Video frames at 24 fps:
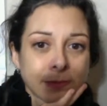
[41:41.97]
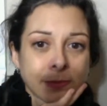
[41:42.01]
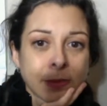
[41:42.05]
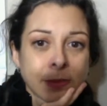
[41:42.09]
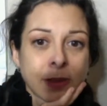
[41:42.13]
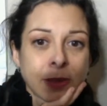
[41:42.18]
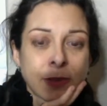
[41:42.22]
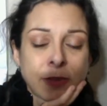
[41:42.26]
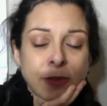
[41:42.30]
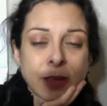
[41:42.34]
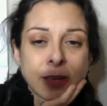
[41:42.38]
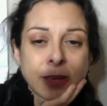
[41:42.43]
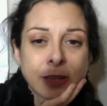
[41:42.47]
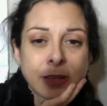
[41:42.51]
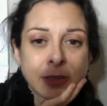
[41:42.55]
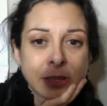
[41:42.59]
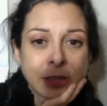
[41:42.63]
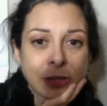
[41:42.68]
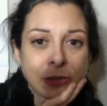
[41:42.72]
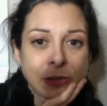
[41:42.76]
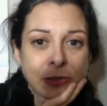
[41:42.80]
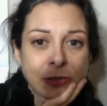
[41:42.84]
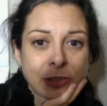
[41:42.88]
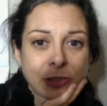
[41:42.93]
of anything
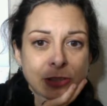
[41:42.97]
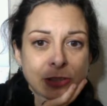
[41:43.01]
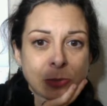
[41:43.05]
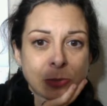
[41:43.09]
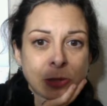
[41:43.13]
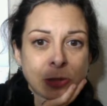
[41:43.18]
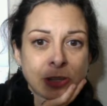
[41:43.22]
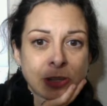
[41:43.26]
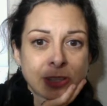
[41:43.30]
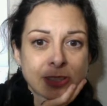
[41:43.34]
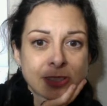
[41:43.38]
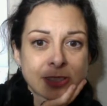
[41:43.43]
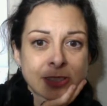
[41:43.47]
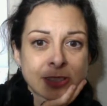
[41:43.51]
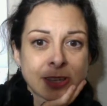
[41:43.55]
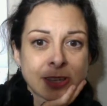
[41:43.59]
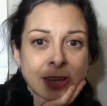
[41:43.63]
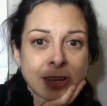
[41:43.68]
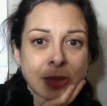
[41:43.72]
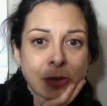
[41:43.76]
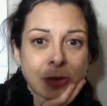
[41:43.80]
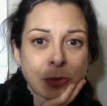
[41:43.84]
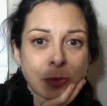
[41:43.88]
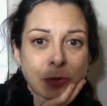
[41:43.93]
you've experienced
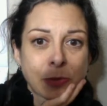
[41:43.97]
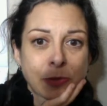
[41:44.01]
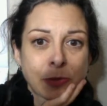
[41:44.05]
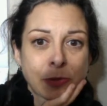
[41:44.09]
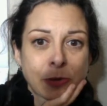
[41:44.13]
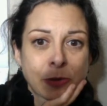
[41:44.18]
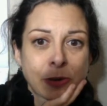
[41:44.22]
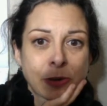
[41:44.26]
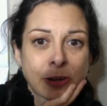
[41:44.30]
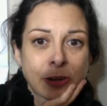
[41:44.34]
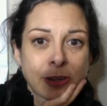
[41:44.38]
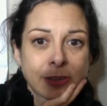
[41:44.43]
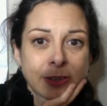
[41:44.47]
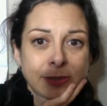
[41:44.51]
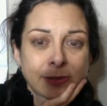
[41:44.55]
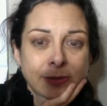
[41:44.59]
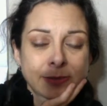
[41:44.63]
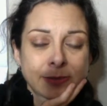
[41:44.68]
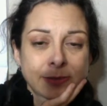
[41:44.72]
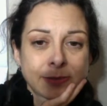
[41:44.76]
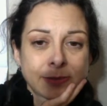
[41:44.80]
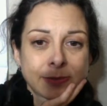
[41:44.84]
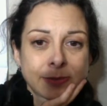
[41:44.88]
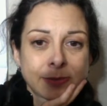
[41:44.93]
together before.
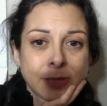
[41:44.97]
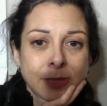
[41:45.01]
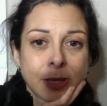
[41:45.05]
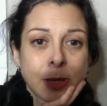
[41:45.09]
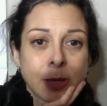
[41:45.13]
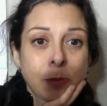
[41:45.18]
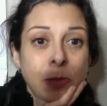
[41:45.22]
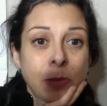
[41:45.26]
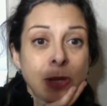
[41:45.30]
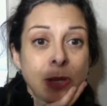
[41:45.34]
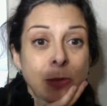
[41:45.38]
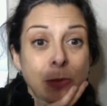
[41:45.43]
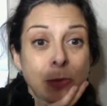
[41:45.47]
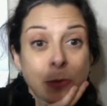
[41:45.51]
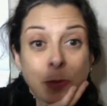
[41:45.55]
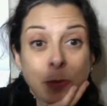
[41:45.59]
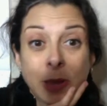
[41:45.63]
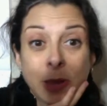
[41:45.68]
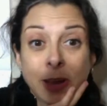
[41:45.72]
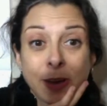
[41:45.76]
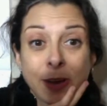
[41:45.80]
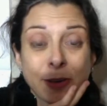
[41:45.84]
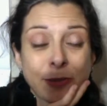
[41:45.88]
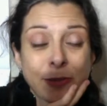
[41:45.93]
Being
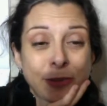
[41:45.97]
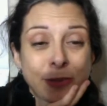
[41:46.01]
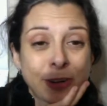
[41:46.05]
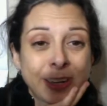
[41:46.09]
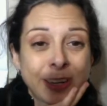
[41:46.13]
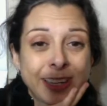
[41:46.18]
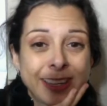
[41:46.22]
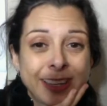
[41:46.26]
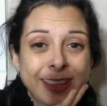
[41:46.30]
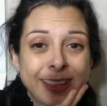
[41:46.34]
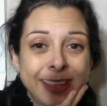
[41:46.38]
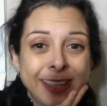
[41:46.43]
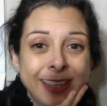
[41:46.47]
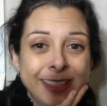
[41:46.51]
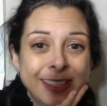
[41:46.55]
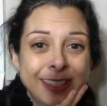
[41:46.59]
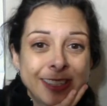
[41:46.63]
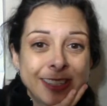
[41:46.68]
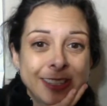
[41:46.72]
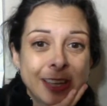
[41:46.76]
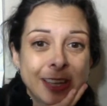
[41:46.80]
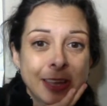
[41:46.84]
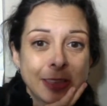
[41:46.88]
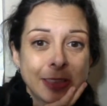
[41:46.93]
prepared for anything, she's
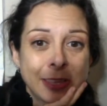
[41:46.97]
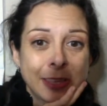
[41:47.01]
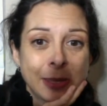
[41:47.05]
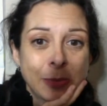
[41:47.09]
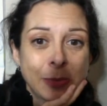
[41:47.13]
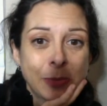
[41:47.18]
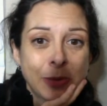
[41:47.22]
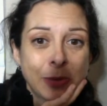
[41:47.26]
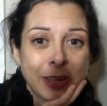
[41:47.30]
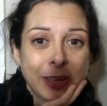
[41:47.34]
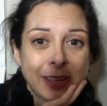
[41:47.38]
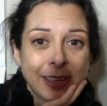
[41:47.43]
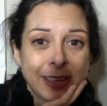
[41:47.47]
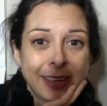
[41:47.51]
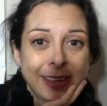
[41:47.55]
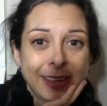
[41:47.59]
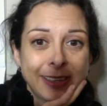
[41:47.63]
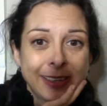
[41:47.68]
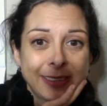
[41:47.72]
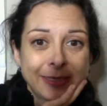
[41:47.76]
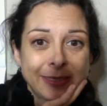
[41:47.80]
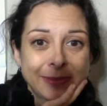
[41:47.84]
got the umbrella,